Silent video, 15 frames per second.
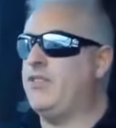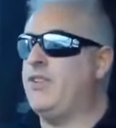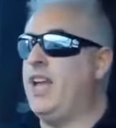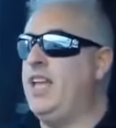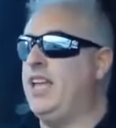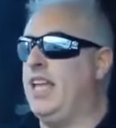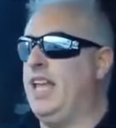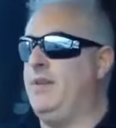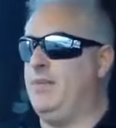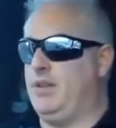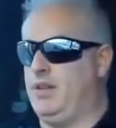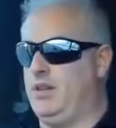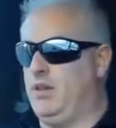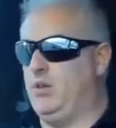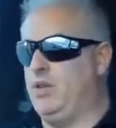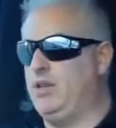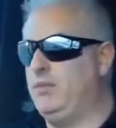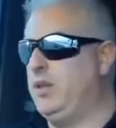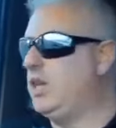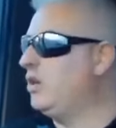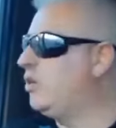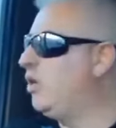trying to get going.
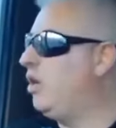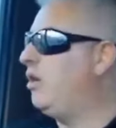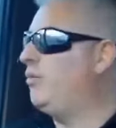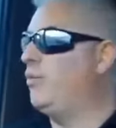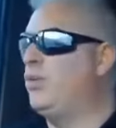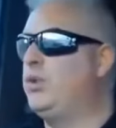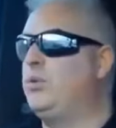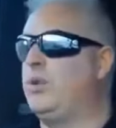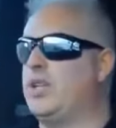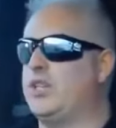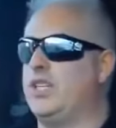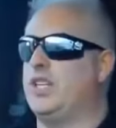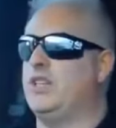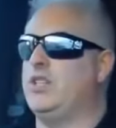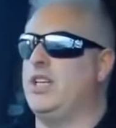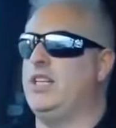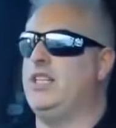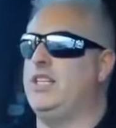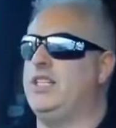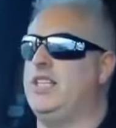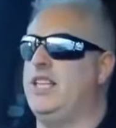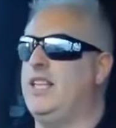We got caught on roadworks there, so I had
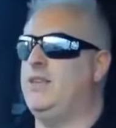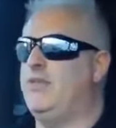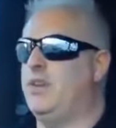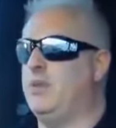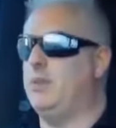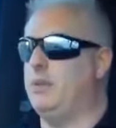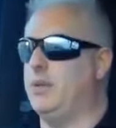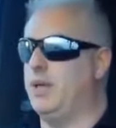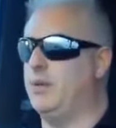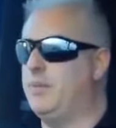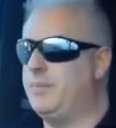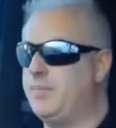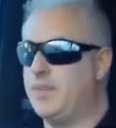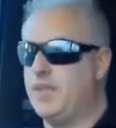to sit there for a wee while